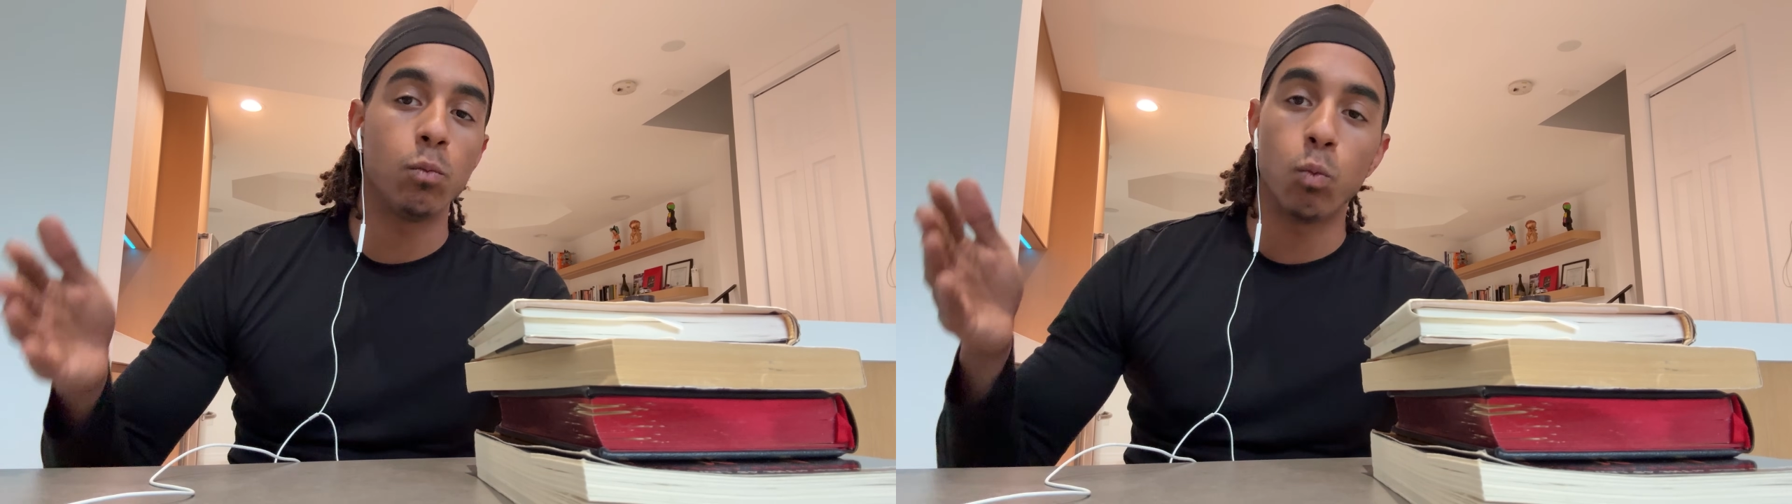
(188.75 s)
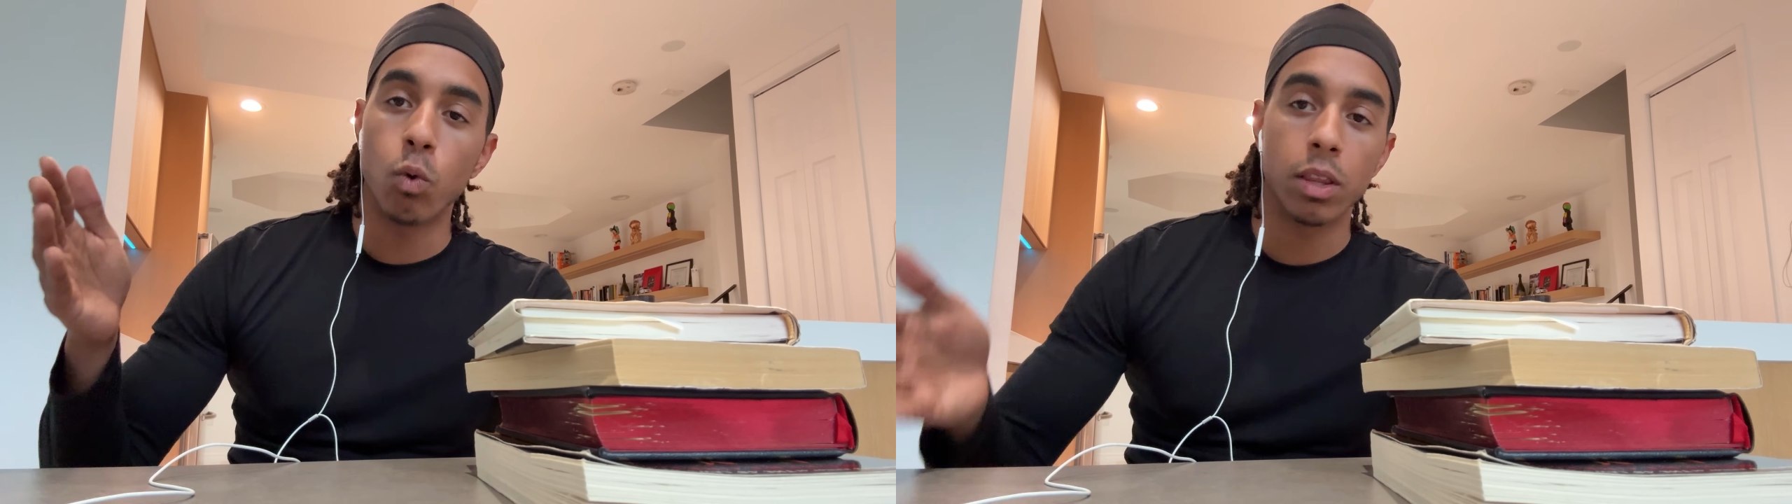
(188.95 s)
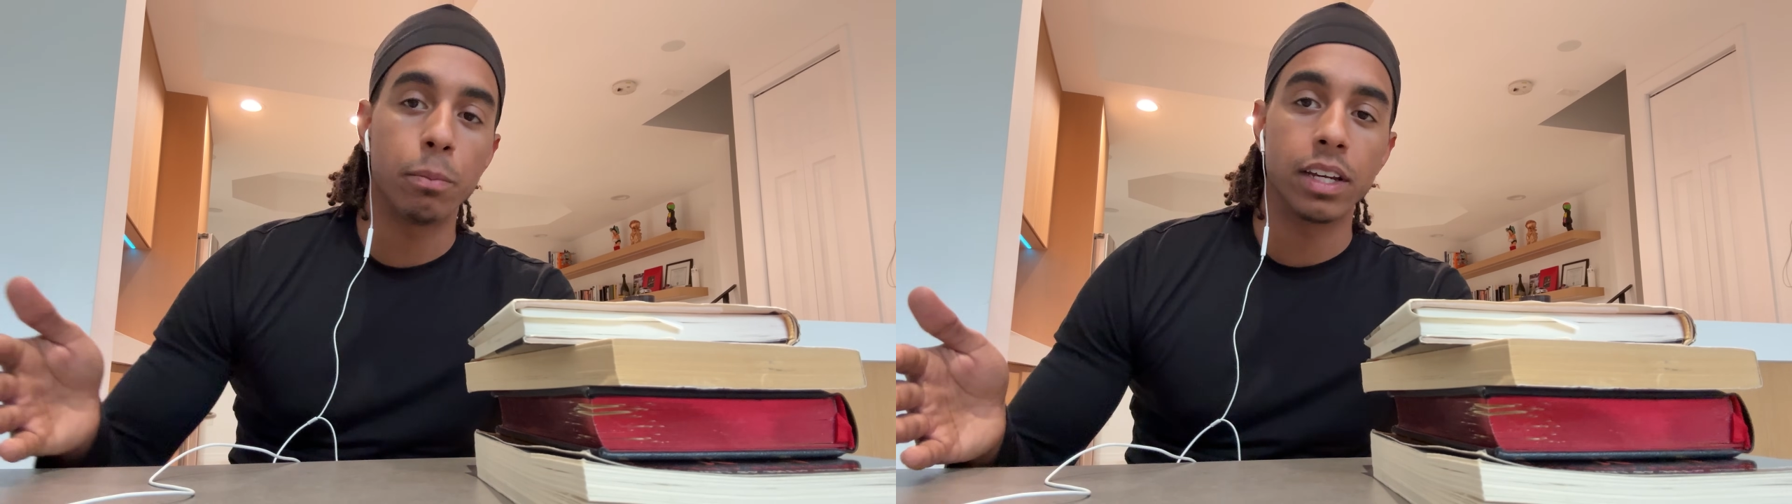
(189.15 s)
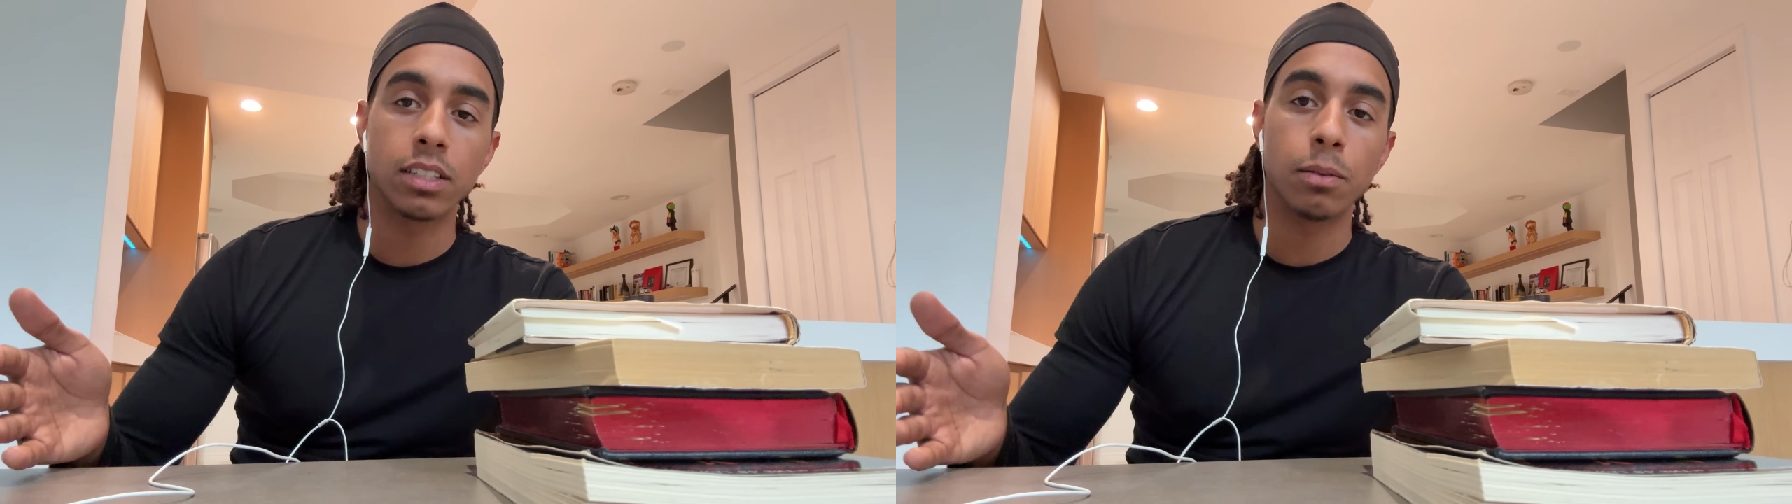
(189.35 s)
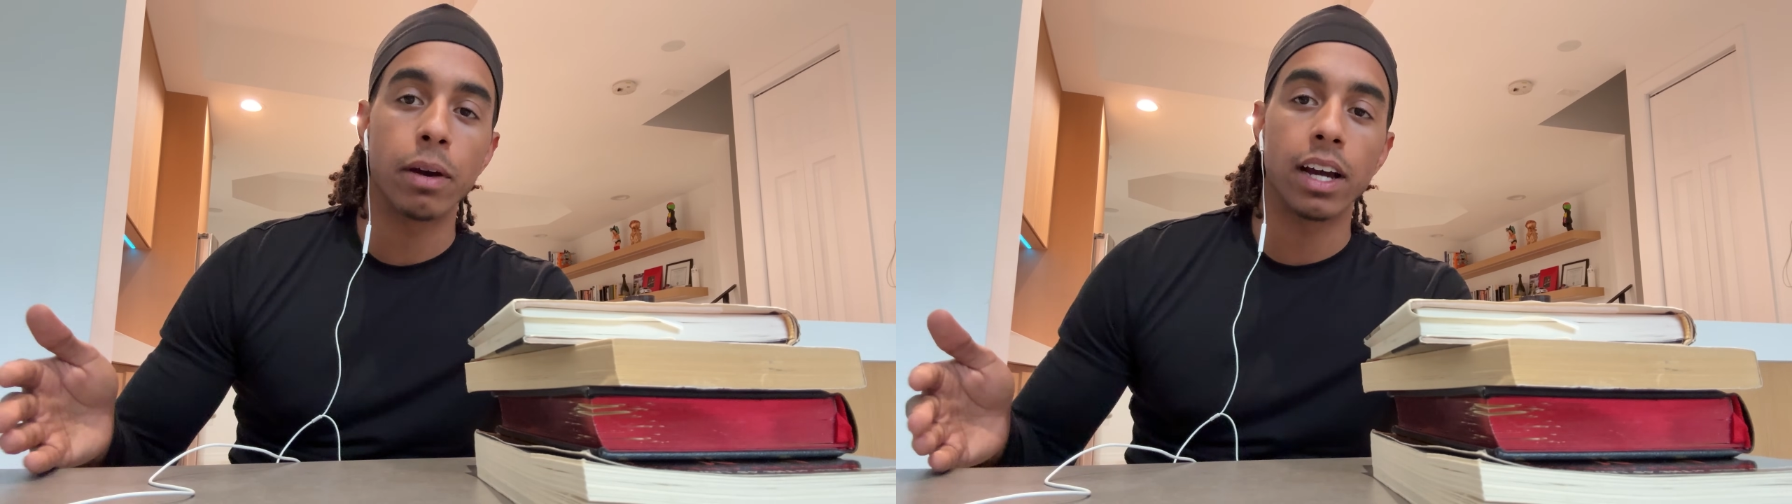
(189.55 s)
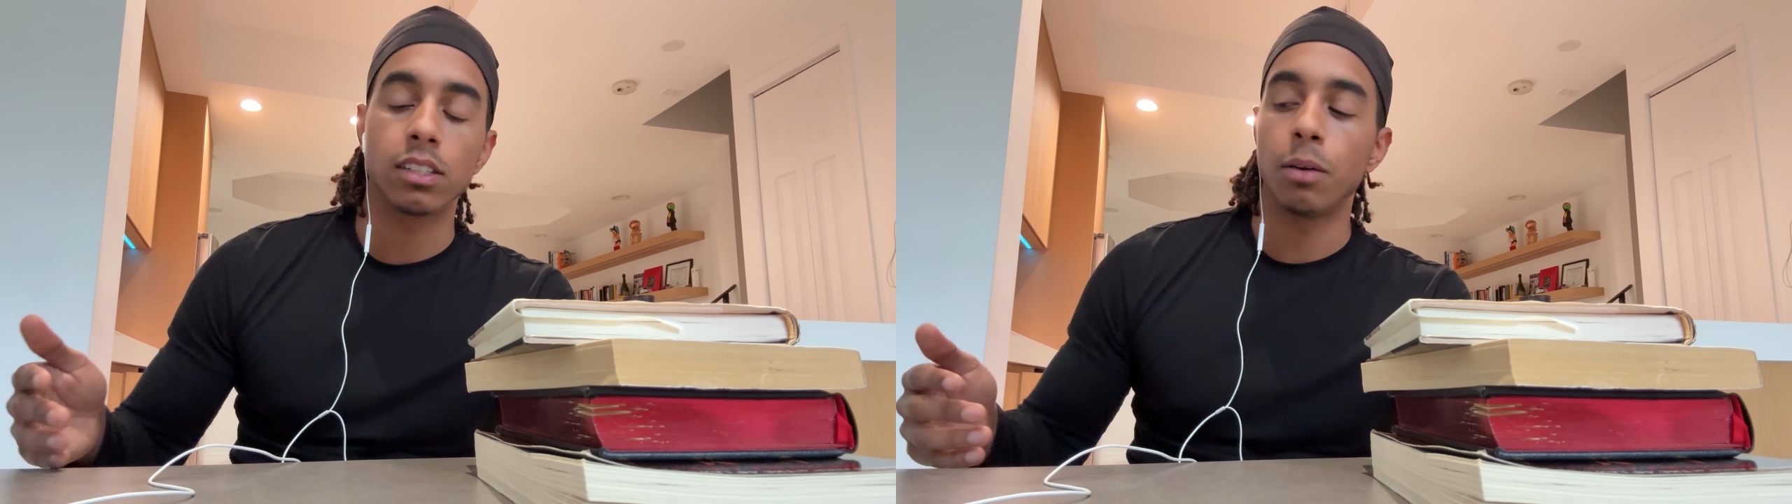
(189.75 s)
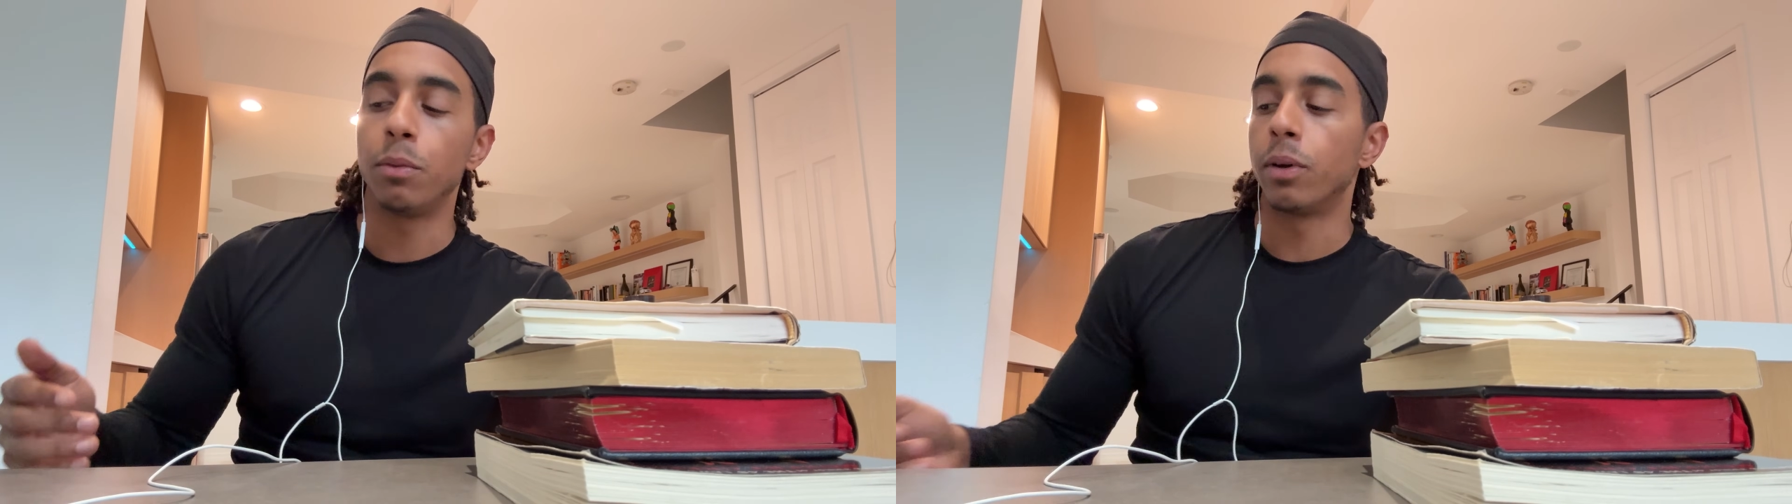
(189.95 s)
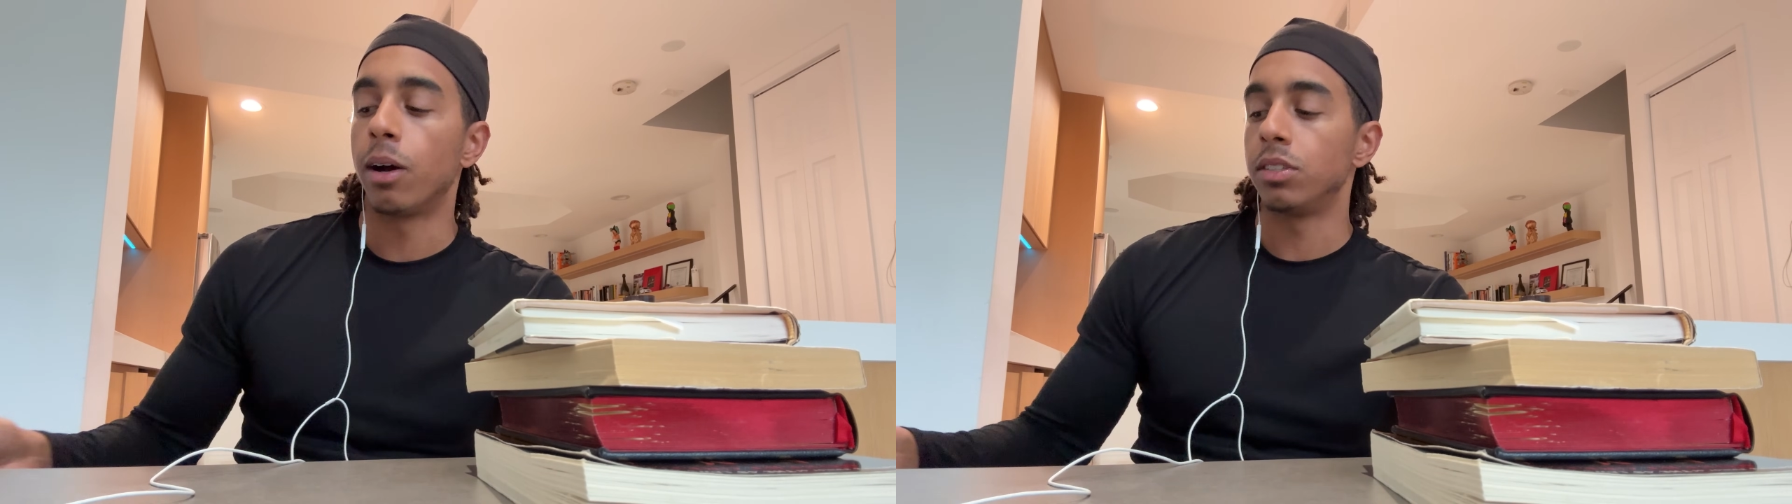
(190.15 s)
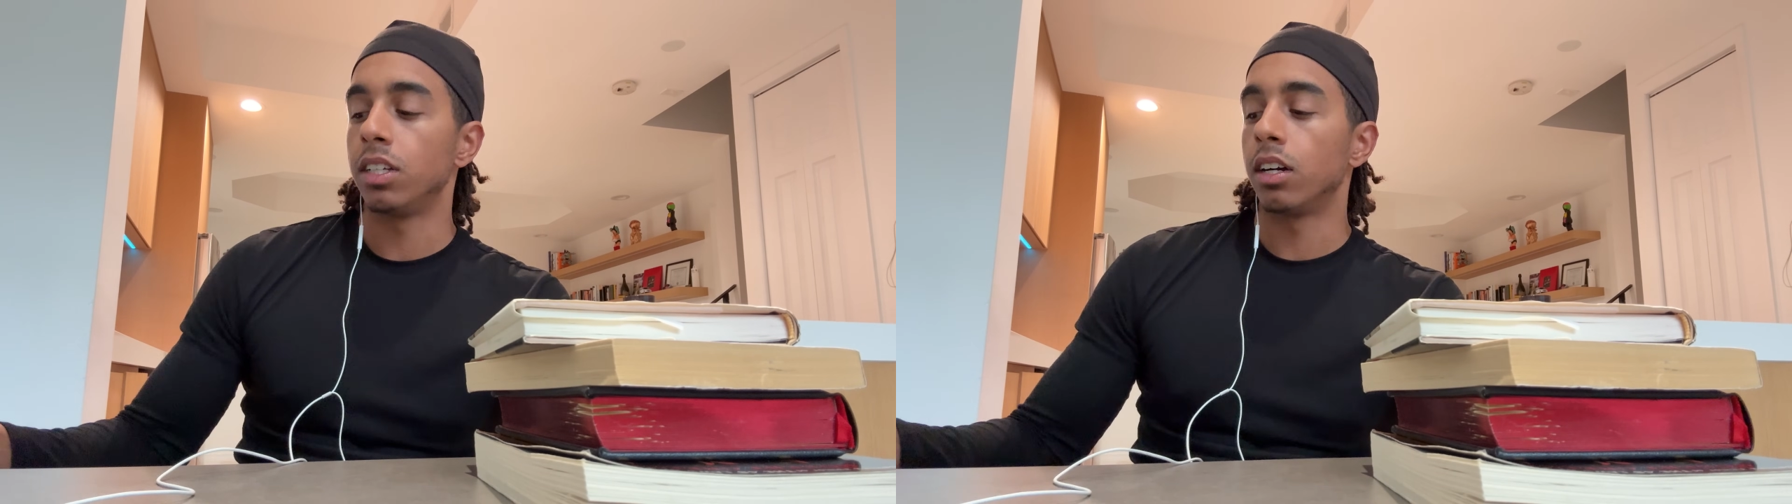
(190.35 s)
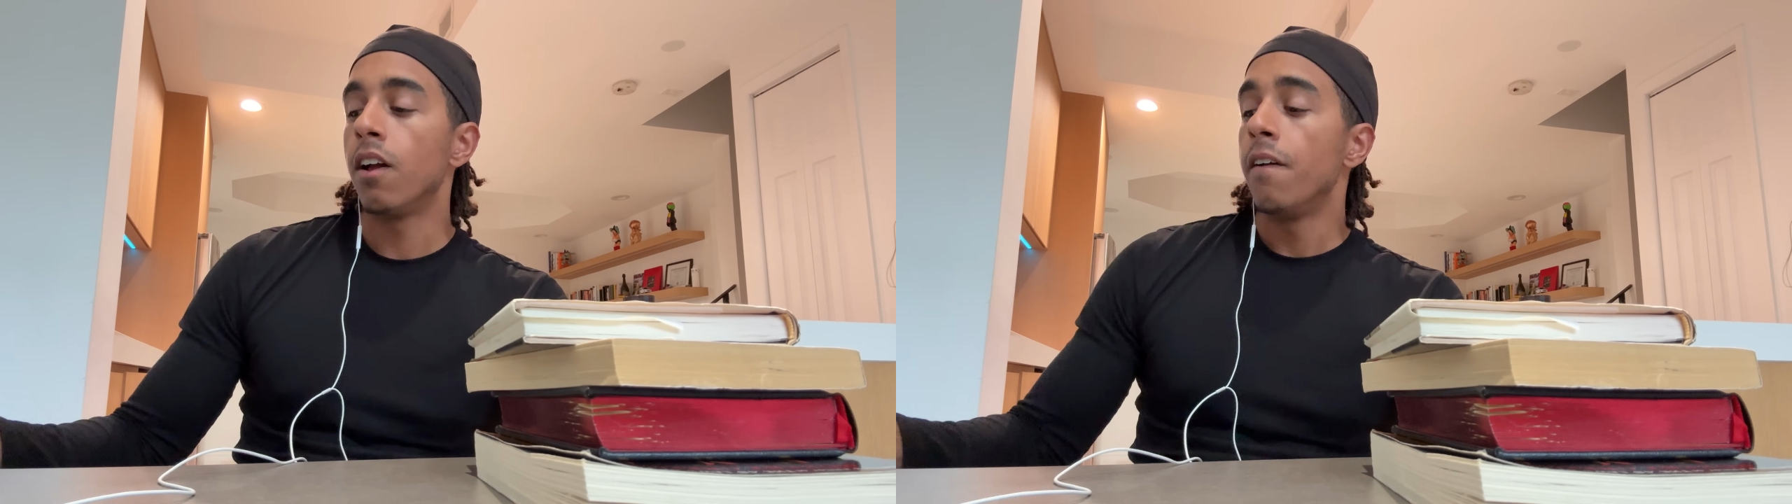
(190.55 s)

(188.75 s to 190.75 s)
one of the biggest impacts on me when I was young.